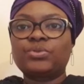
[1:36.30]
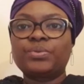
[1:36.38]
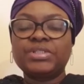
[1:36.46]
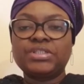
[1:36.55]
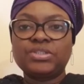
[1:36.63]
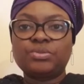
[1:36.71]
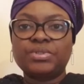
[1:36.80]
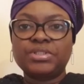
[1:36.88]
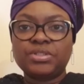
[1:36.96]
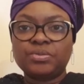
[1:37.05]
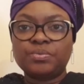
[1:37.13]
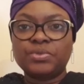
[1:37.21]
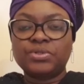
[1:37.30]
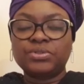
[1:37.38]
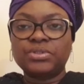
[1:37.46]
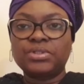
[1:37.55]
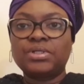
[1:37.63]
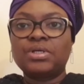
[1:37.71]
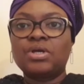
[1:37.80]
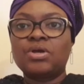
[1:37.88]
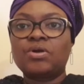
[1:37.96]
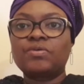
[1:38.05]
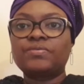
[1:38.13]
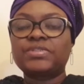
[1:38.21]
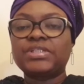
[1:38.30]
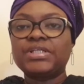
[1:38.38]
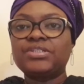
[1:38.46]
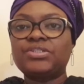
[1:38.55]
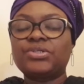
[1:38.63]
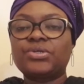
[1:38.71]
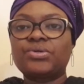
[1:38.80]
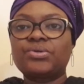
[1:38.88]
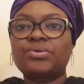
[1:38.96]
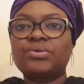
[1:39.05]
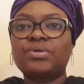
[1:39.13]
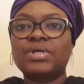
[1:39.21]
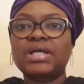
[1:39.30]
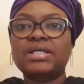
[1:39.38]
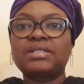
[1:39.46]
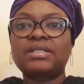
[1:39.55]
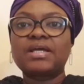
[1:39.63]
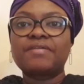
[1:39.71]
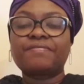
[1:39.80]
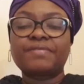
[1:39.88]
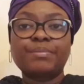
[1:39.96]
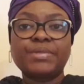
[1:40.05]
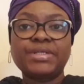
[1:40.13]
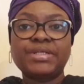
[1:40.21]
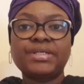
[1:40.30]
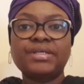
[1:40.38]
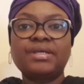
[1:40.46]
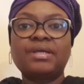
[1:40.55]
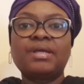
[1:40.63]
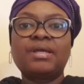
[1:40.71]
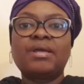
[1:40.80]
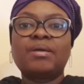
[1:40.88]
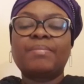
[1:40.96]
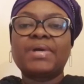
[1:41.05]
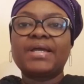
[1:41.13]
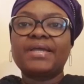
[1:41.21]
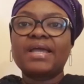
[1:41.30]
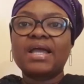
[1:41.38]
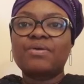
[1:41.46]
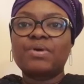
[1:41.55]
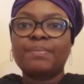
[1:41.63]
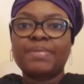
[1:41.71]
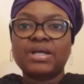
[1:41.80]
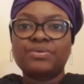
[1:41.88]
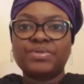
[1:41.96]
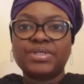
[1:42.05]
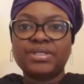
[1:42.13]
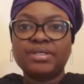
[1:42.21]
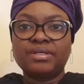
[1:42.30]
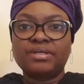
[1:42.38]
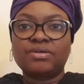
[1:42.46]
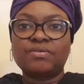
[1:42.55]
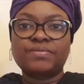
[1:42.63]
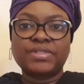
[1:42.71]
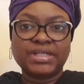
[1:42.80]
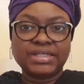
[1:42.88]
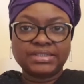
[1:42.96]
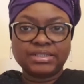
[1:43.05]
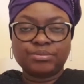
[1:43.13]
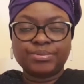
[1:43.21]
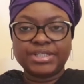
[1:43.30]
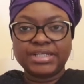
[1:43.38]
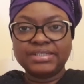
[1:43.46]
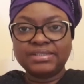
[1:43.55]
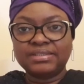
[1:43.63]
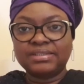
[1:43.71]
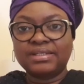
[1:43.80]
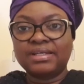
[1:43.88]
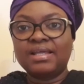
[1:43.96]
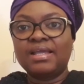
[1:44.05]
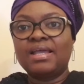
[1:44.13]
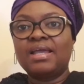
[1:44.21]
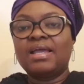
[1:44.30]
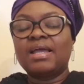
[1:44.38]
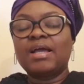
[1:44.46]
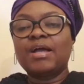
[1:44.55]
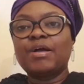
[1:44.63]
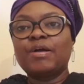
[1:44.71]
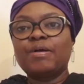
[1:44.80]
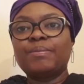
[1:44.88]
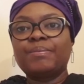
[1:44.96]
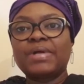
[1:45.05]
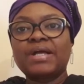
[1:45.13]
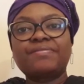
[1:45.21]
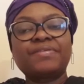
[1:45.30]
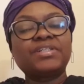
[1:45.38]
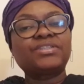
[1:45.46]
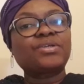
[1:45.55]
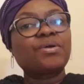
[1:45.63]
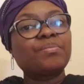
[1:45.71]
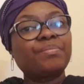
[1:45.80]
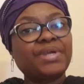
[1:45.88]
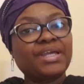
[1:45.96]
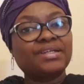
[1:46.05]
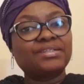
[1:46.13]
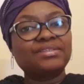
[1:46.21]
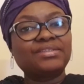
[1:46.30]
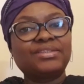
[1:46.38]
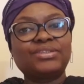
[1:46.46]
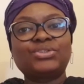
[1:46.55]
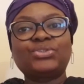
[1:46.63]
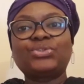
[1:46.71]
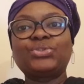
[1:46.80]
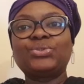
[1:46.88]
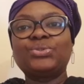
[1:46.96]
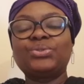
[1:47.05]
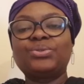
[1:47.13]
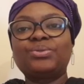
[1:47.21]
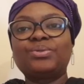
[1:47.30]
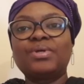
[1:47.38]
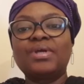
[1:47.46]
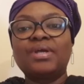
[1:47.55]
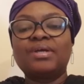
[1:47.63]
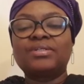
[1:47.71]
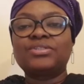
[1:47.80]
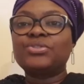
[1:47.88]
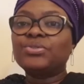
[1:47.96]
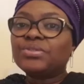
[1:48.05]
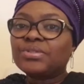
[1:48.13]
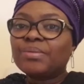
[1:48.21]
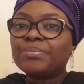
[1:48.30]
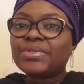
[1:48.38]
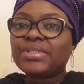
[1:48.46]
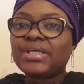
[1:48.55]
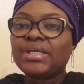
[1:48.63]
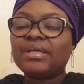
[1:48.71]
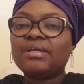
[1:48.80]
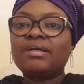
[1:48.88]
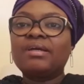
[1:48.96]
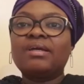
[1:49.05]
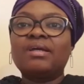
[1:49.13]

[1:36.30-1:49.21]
2021 of Sento and her family by Hawa Bari of the SLBS, I felt compelled to do something